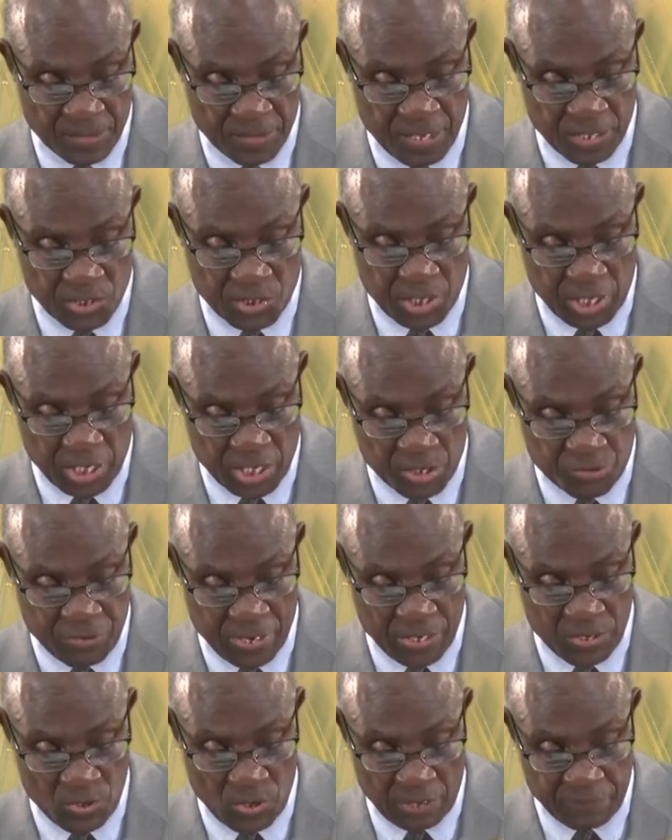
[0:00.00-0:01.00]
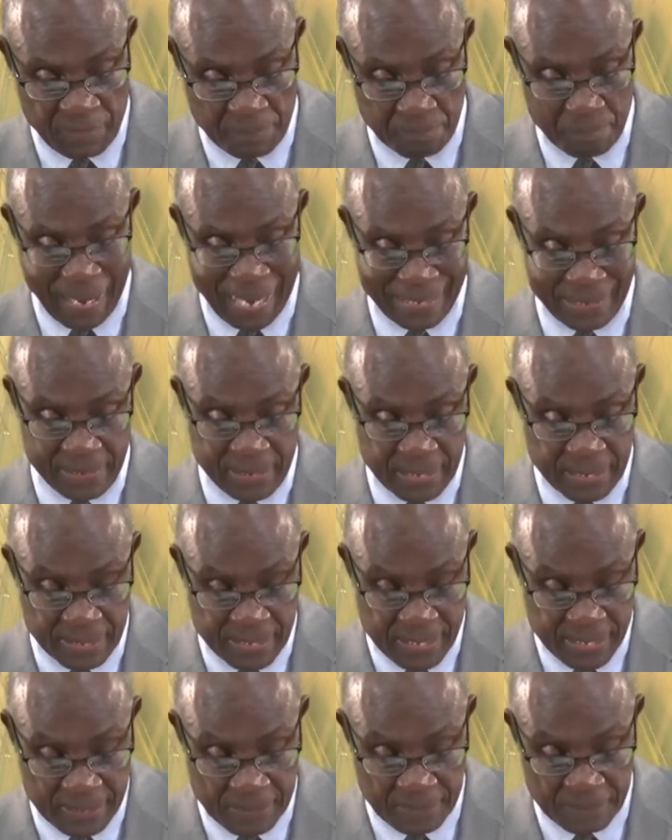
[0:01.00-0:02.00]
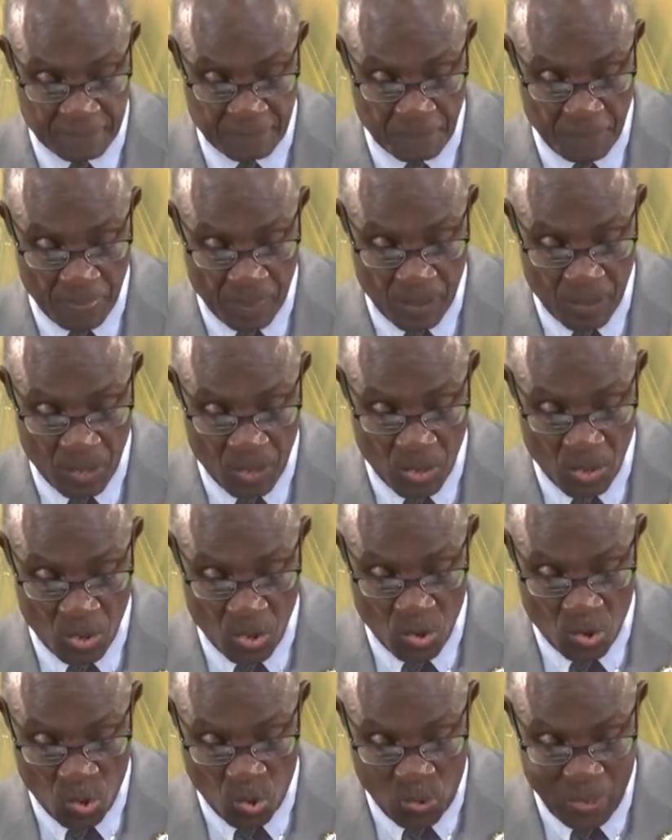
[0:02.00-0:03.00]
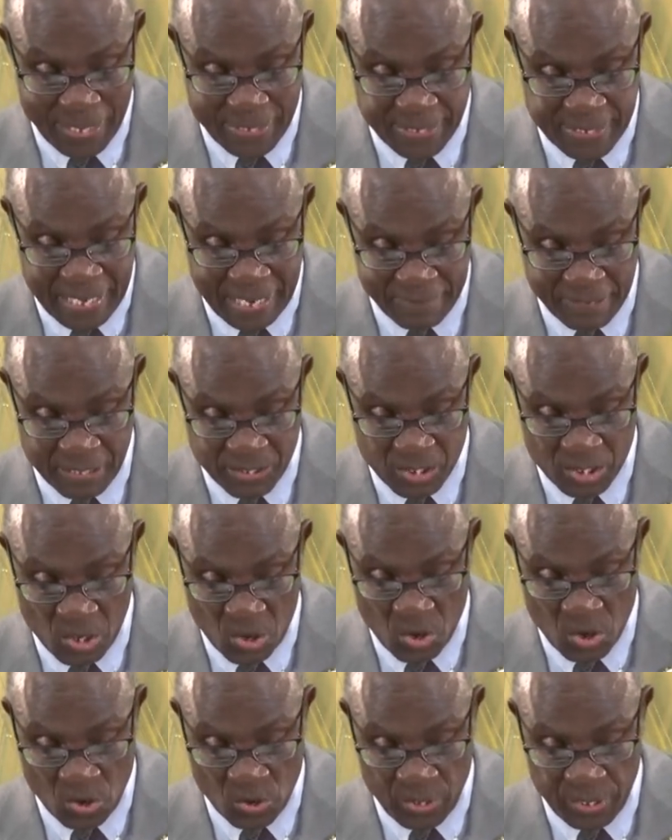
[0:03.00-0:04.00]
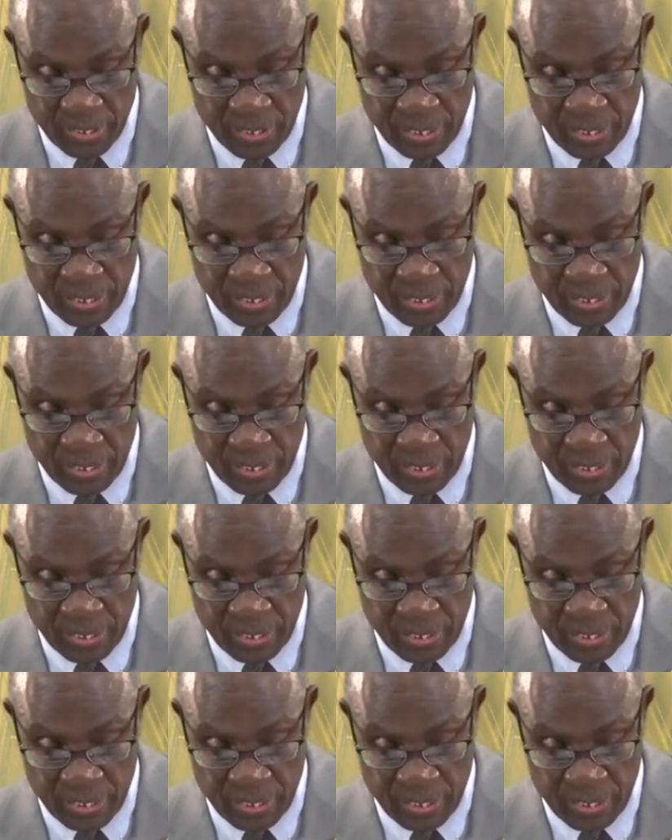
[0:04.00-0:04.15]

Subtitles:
the children you have abandoned. Who has never so